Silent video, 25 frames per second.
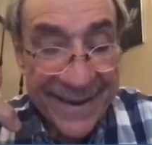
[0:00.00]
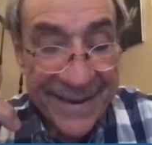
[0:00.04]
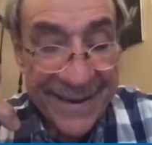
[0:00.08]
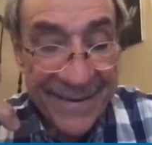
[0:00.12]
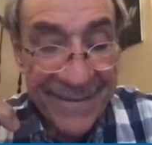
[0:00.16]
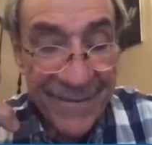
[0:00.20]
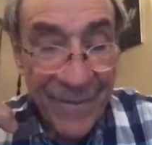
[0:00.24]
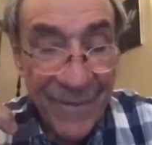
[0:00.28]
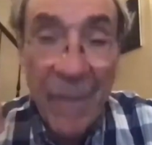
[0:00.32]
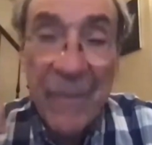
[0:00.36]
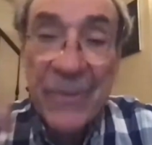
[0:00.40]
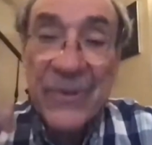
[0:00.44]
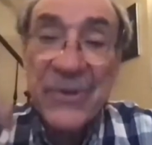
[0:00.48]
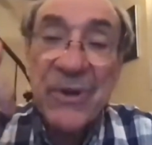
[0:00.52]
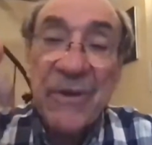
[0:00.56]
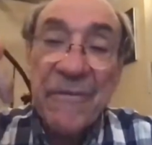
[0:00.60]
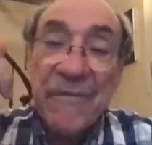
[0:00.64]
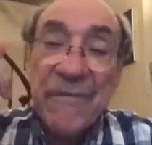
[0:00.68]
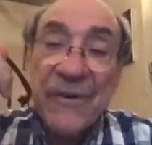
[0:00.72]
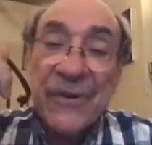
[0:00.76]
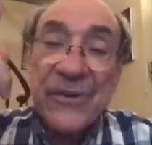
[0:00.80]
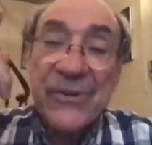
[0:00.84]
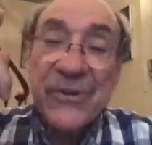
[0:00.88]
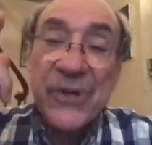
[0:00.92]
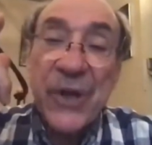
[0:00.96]
What was your
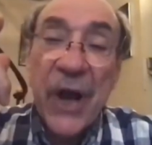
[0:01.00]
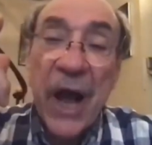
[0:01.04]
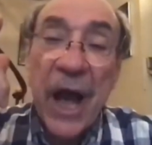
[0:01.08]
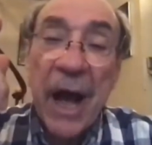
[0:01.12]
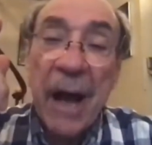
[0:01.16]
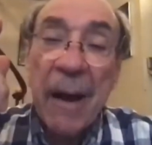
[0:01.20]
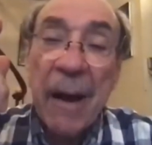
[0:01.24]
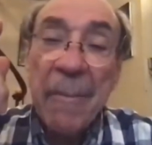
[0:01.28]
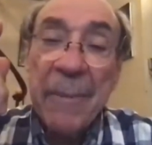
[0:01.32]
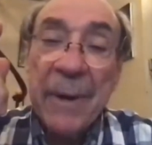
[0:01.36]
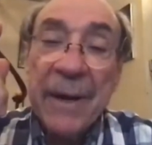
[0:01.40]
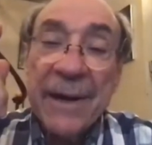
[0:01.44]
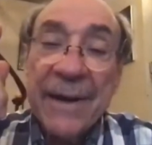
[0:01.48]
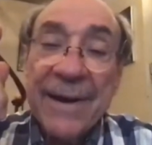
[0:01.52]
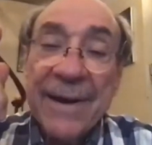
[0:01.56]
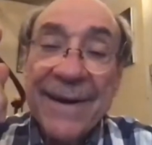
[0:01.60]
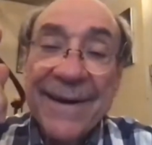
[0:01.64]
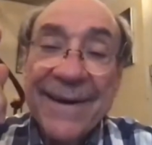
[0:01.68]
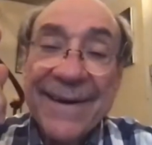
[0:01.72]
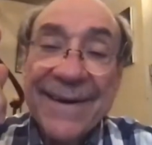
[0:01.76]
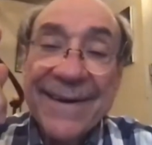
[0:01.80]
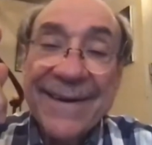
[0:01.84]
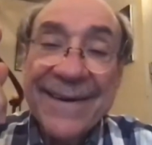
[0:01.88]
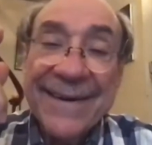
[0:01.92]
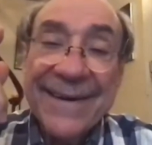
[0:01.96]
first job?
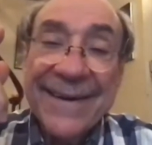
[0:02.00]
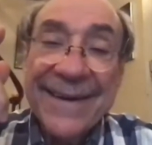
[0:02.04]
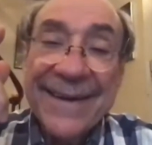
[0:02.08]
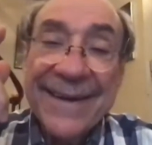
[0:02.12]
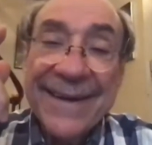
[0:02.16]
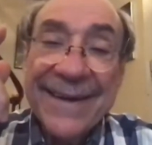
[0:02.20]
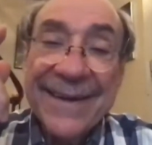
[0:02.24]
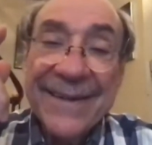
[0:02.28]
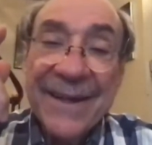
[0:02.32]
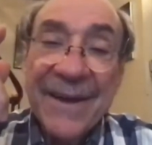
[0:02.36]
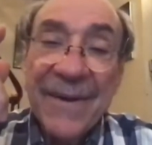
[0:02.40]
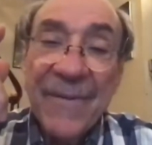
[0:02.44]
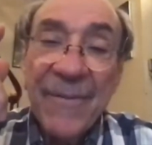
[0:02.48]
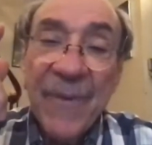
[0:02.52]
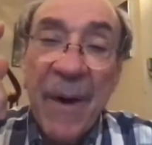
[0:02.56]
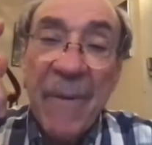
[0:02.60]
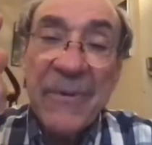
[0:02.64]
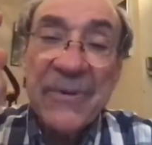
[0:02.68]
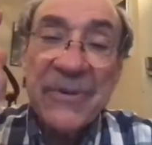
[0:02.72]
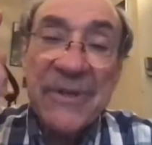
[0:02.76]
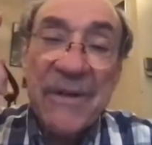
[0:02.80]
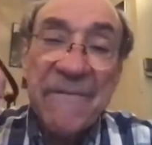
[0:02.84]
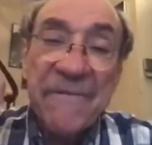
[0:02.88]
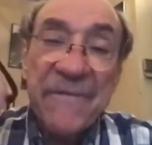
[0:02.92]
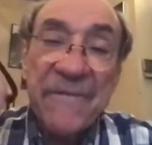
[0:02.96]
What
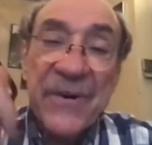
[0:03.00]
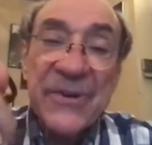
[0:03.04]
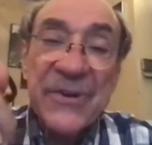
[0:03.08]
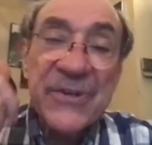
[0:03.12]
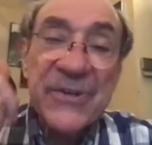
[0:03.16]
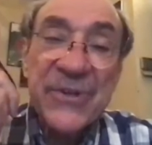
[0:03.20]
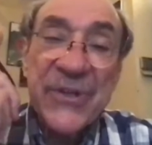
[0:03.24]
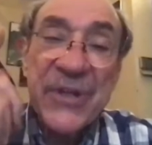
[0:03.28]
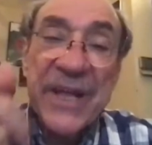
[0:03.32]
was the first